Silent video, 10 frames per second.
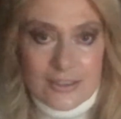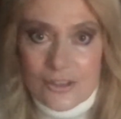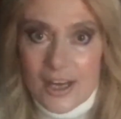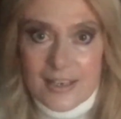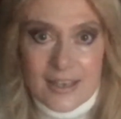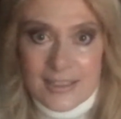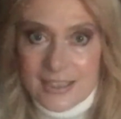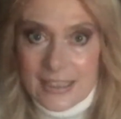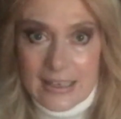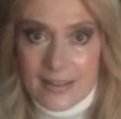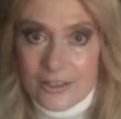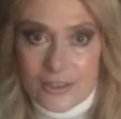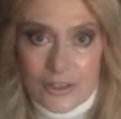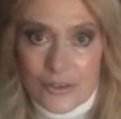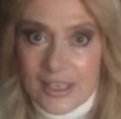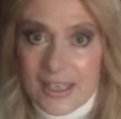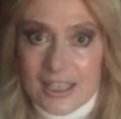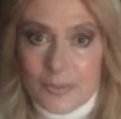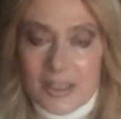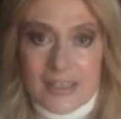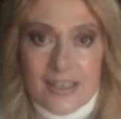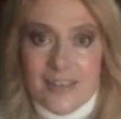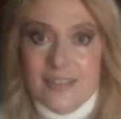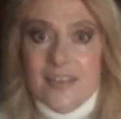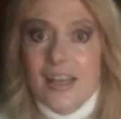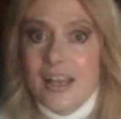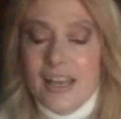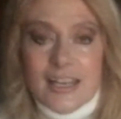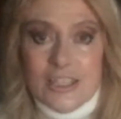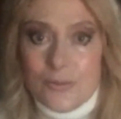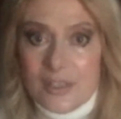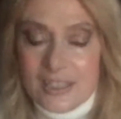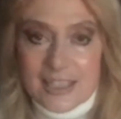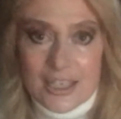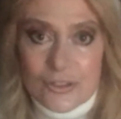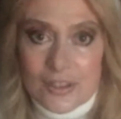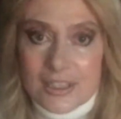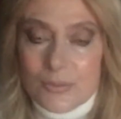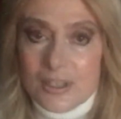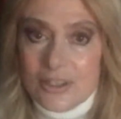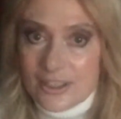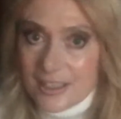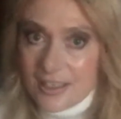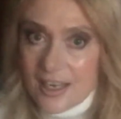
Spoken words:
Try not to eat anything as an ingredient, because it's really dangerous. We looked it